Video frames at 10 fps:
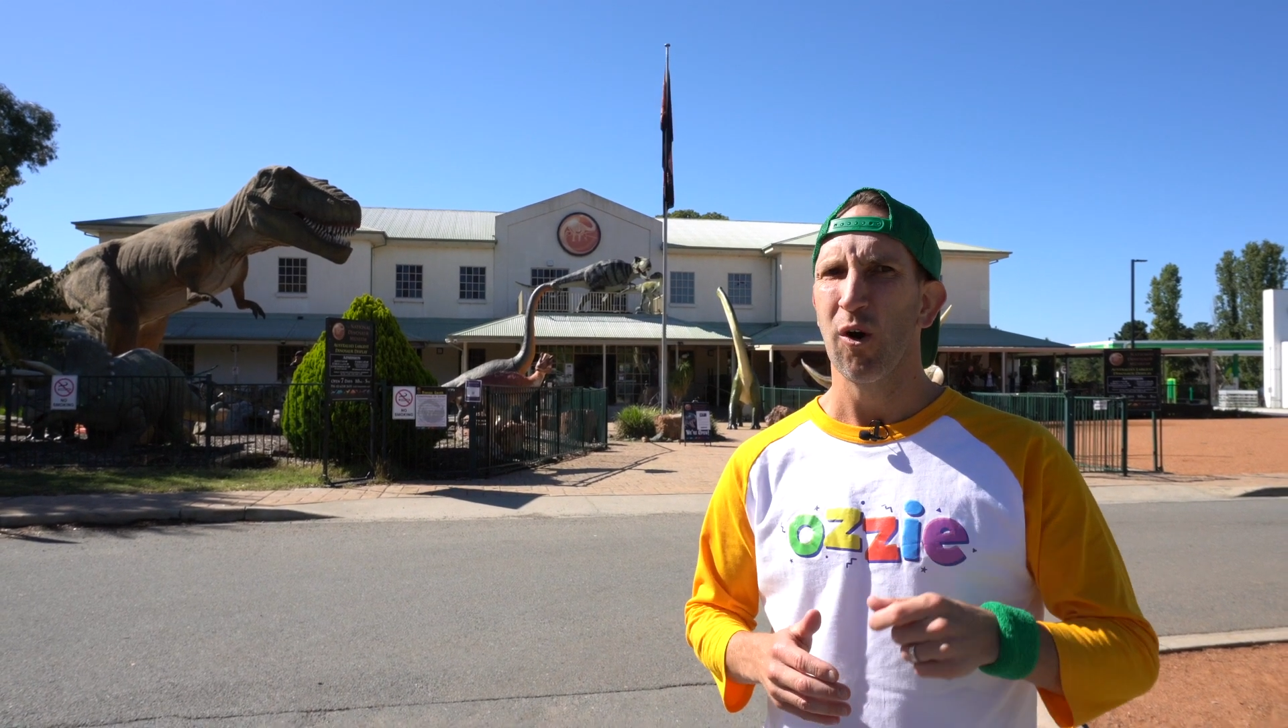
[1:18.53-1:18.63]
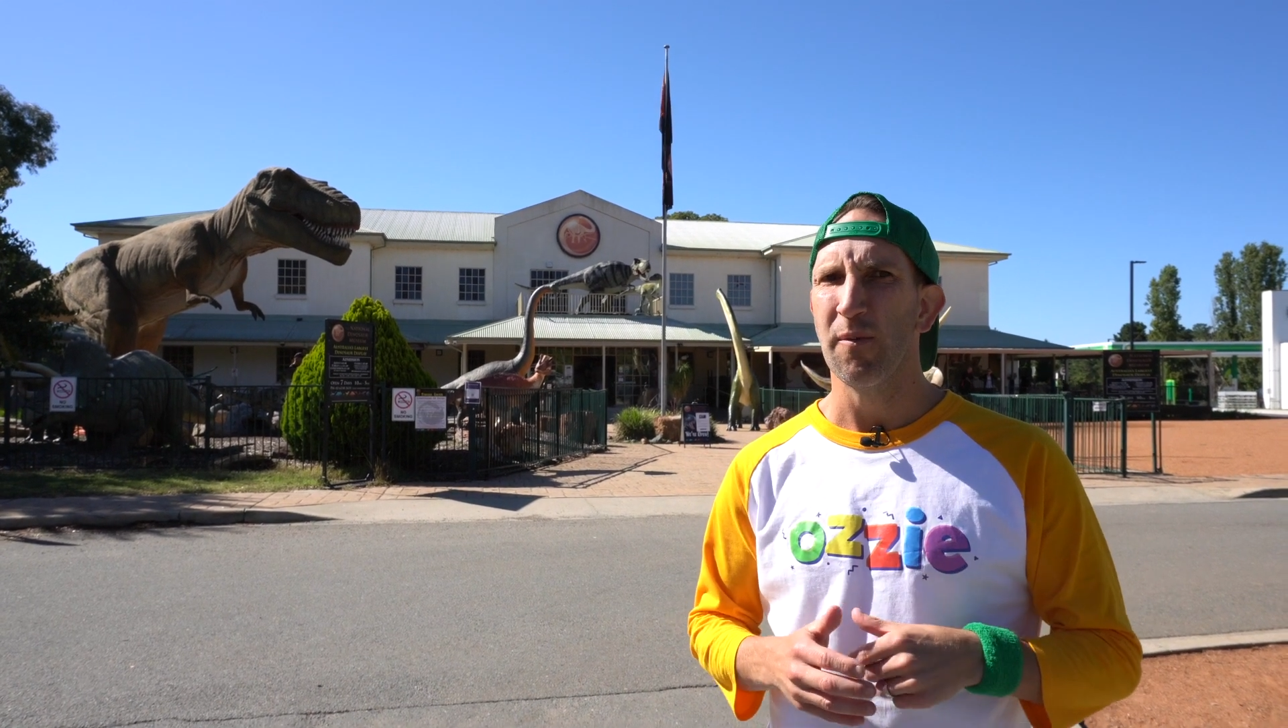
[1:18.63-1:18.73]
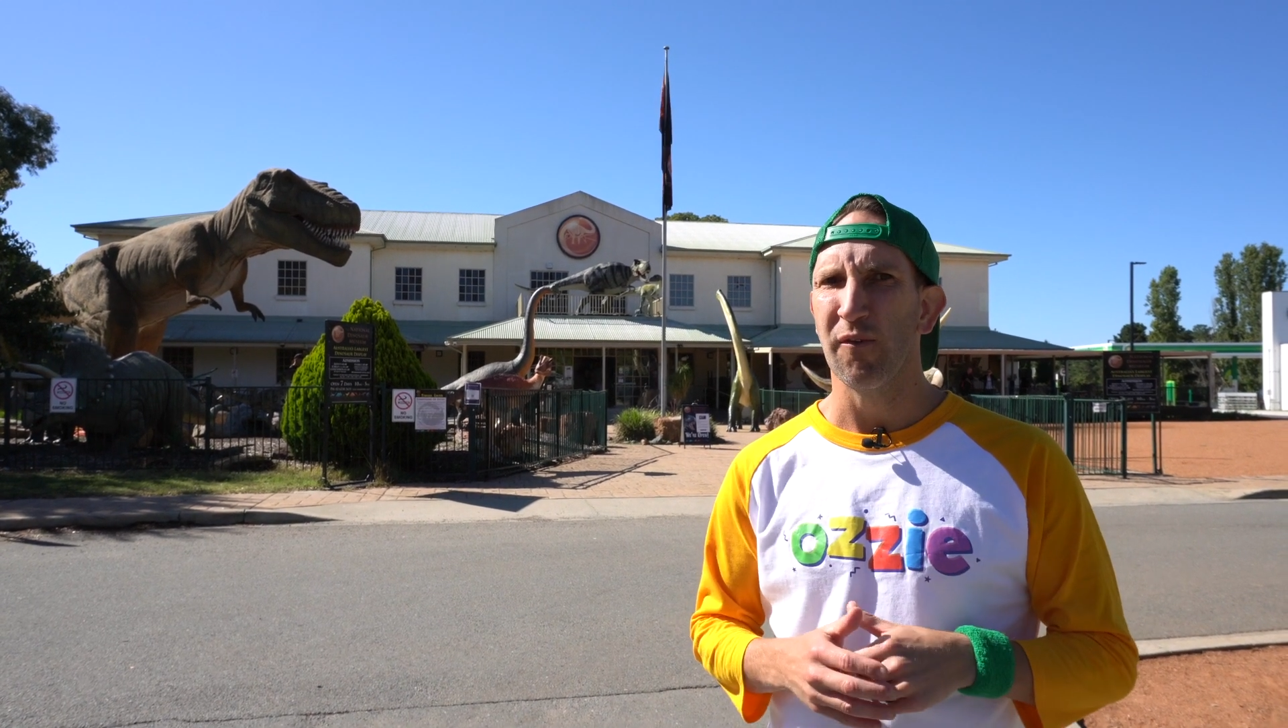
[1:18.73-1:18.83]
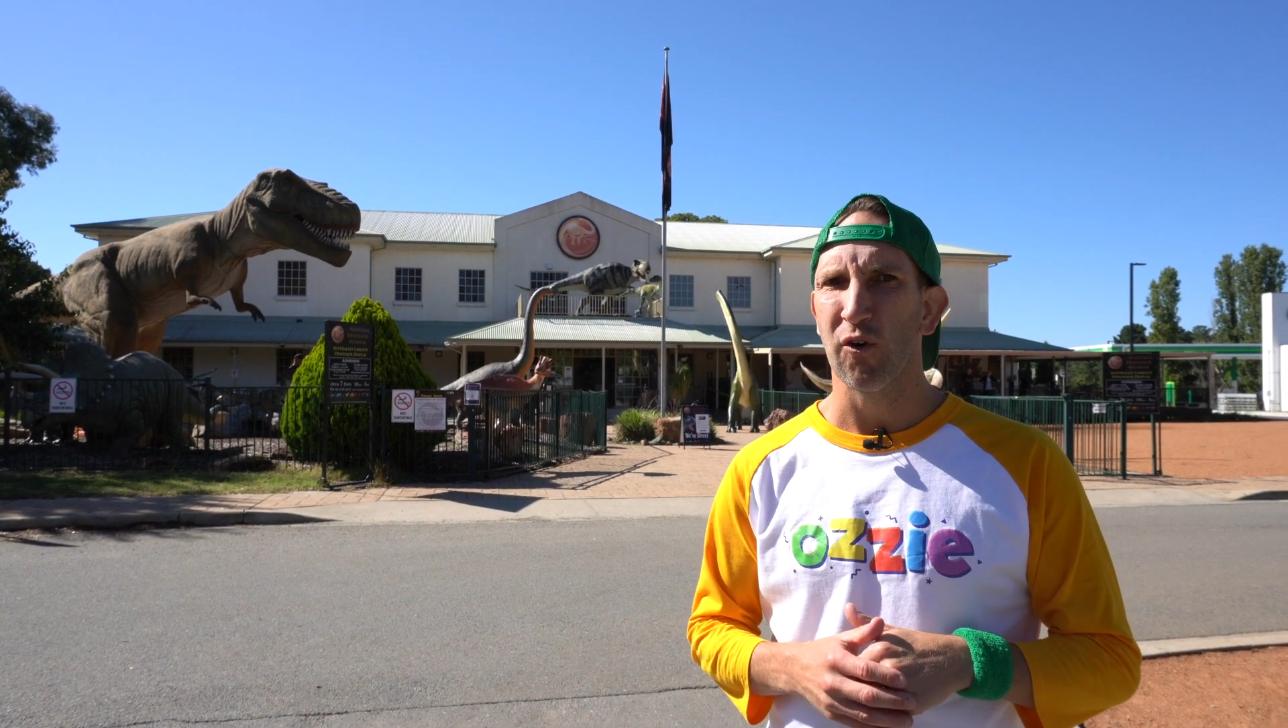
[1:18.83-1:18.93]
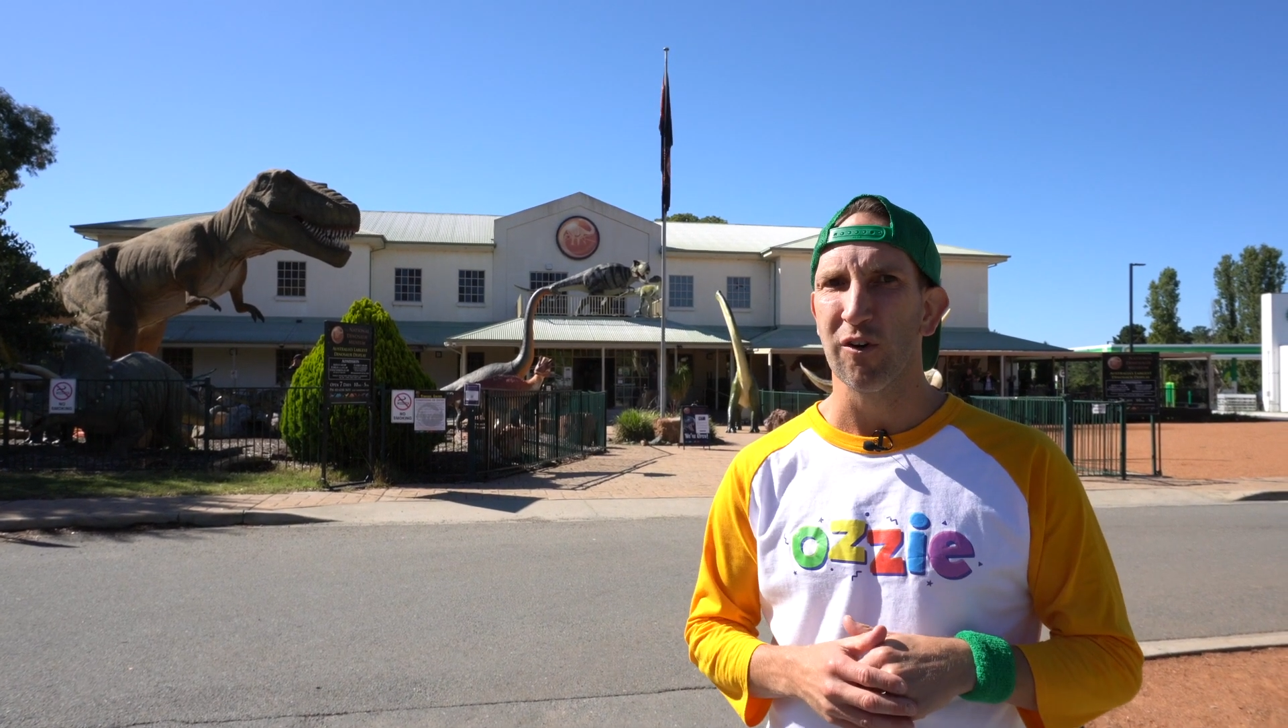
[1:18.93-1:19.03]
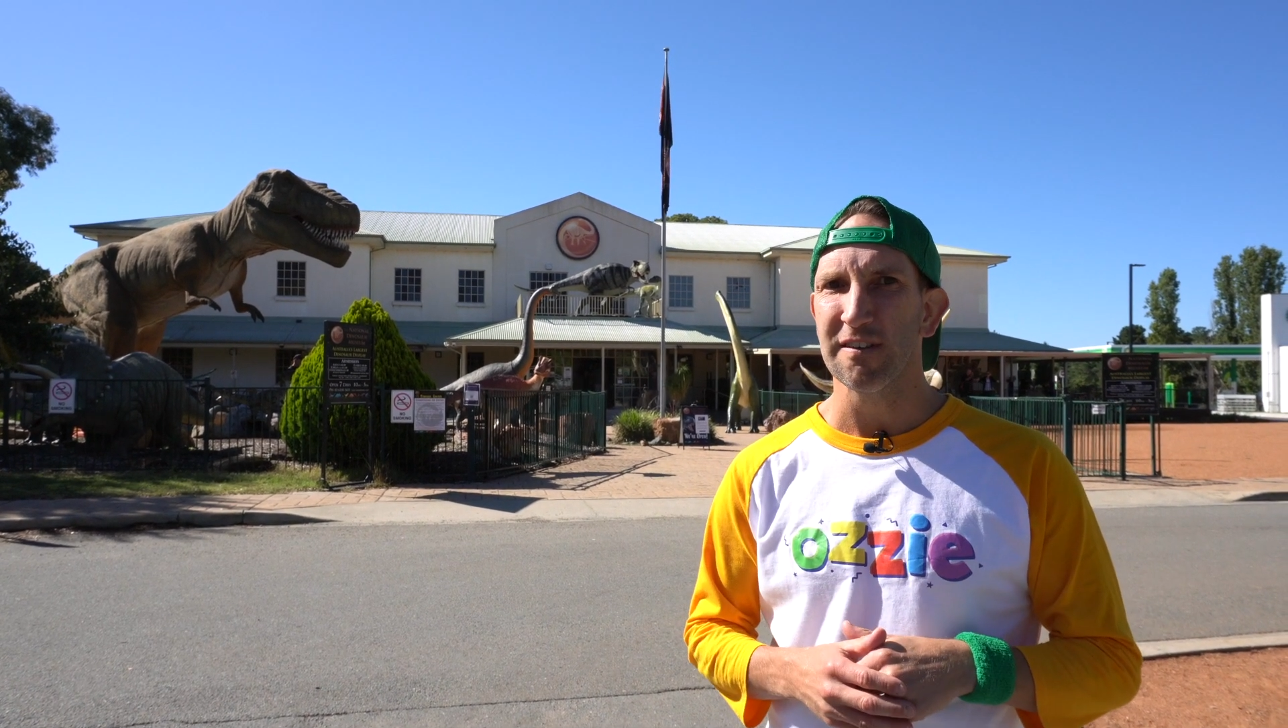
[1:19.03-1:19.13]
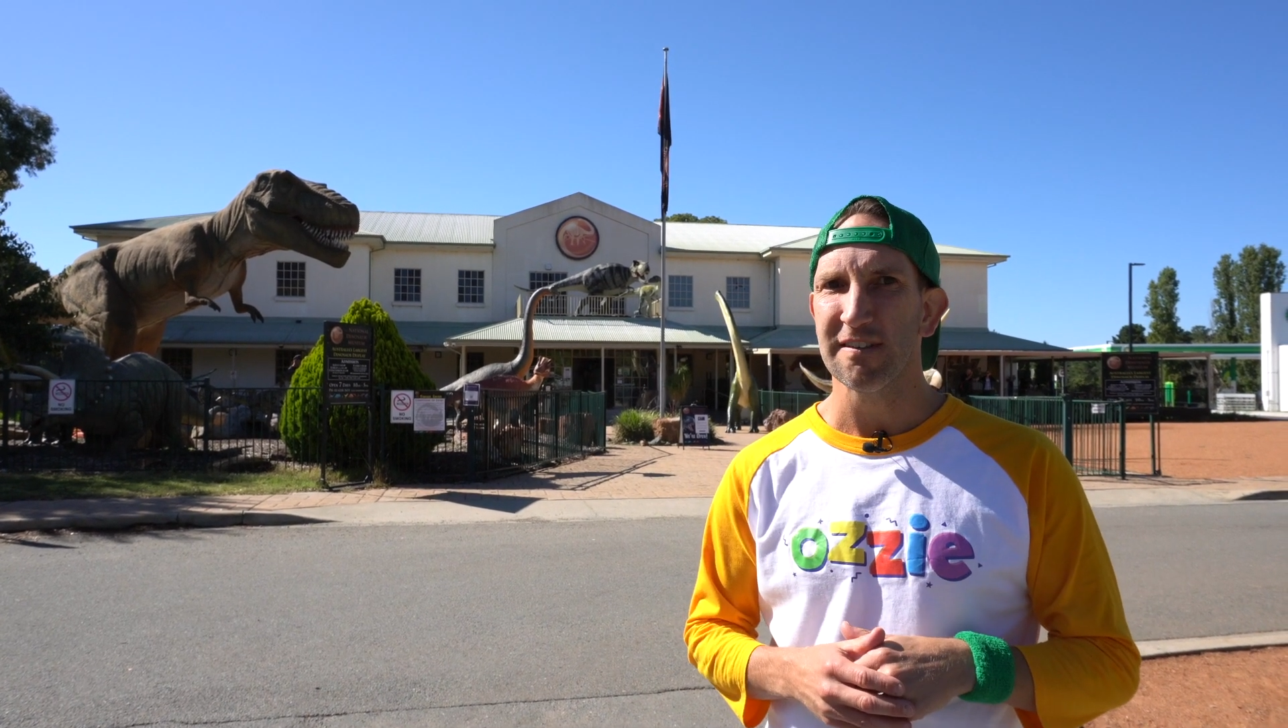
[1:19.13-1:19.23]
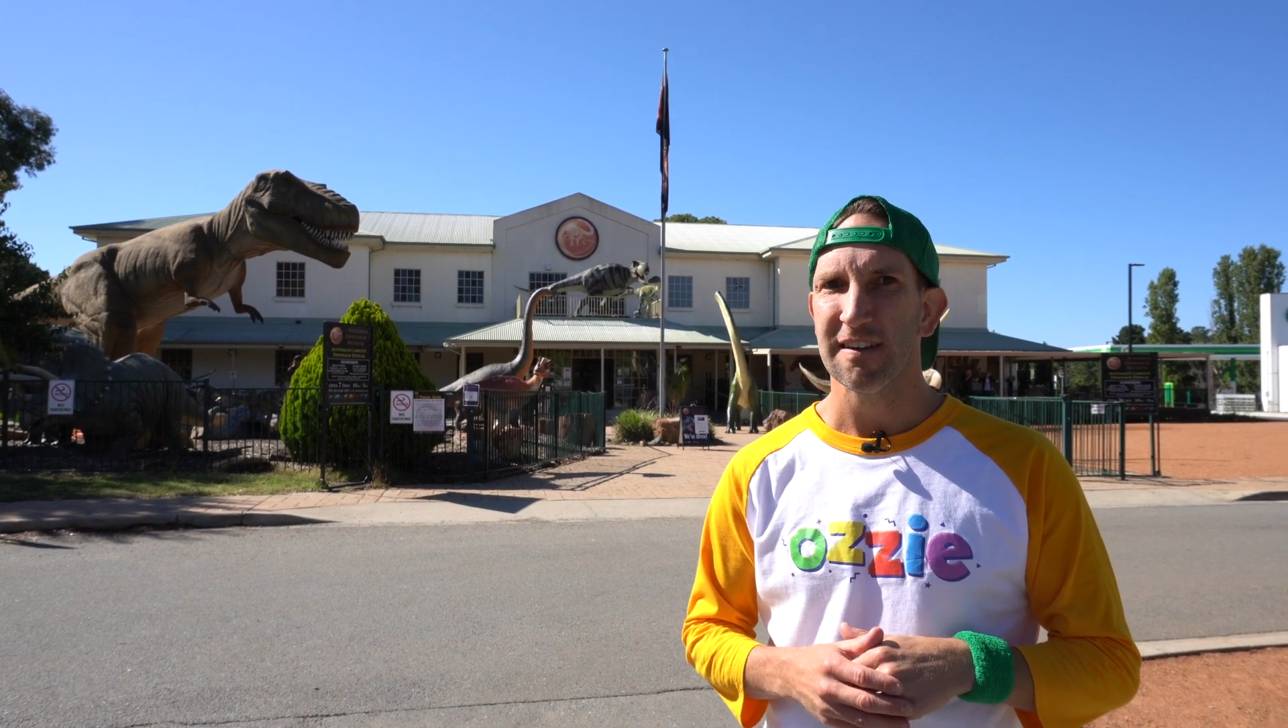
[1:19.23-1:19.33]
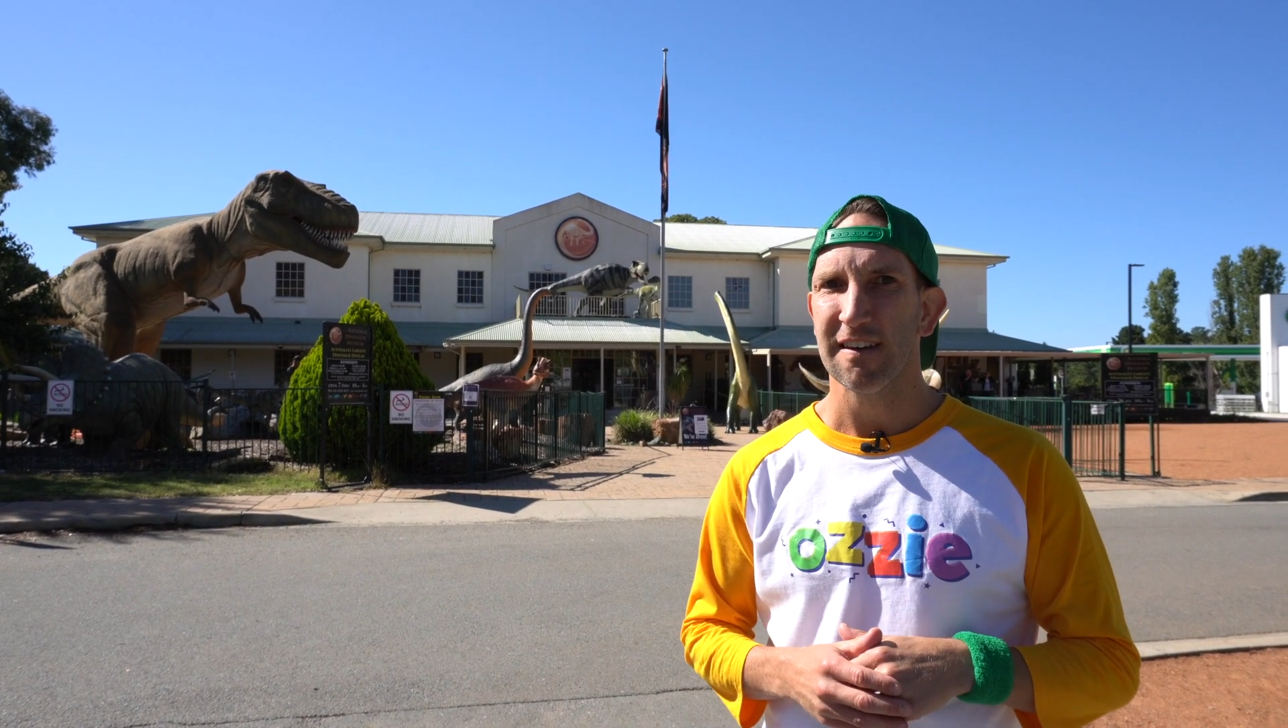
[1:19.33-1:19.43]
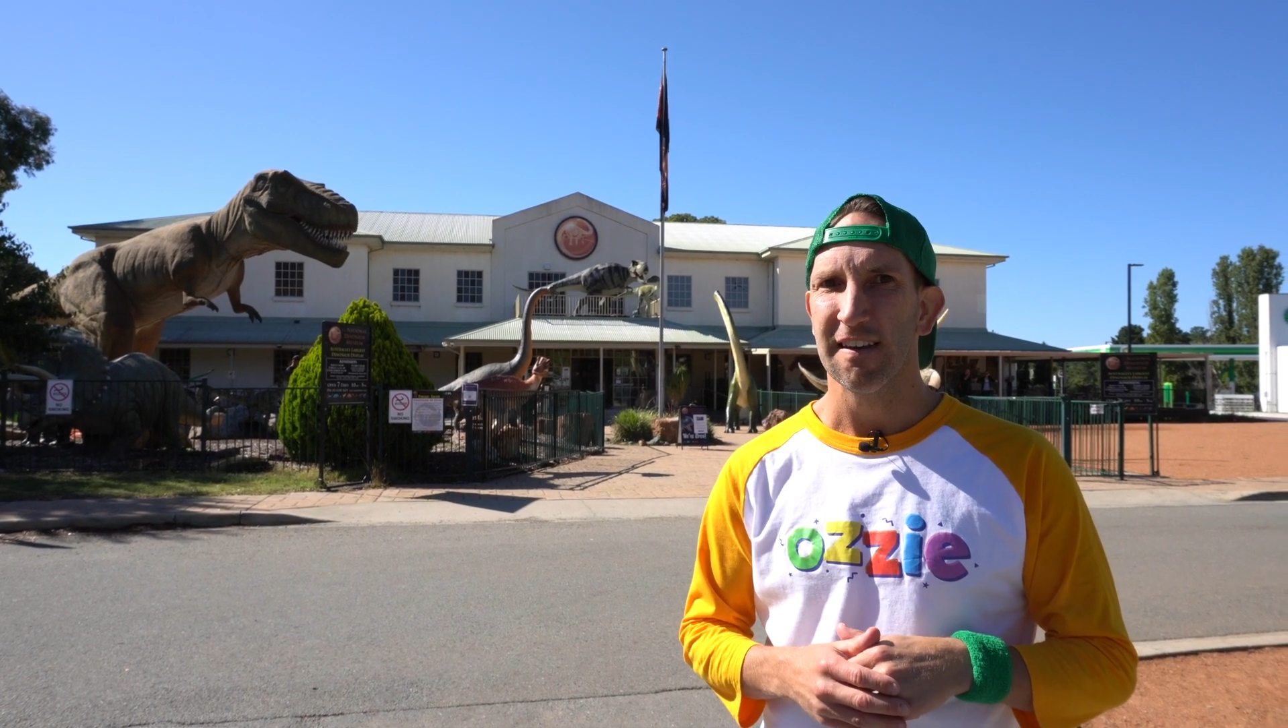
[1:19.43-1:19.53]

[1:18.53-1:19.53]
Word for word: herbivore is?